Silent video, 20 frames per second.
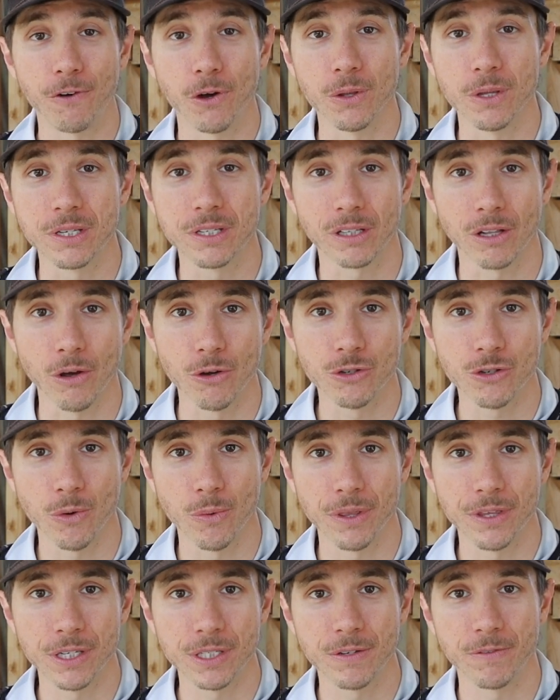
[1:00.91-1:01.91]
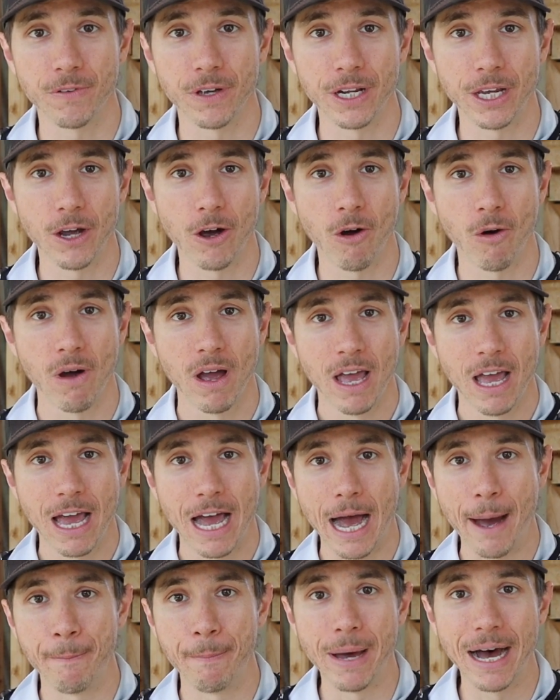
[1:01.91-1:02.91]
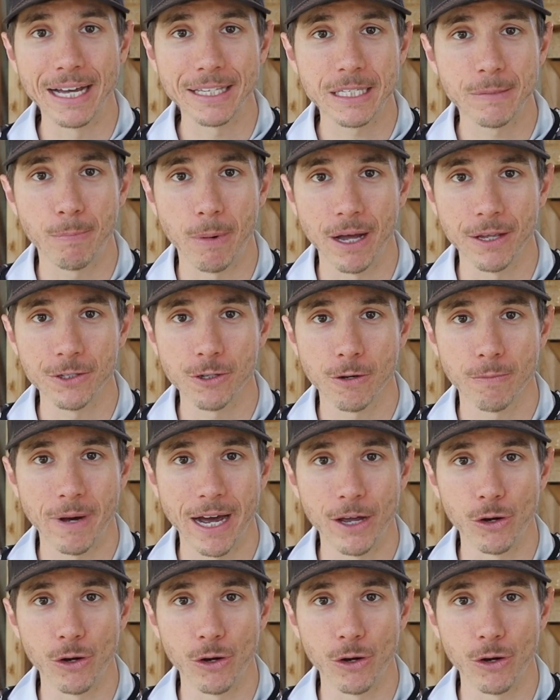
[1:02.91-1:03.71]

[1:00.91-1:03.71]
Full disclosure with this video, I'm not sponsored by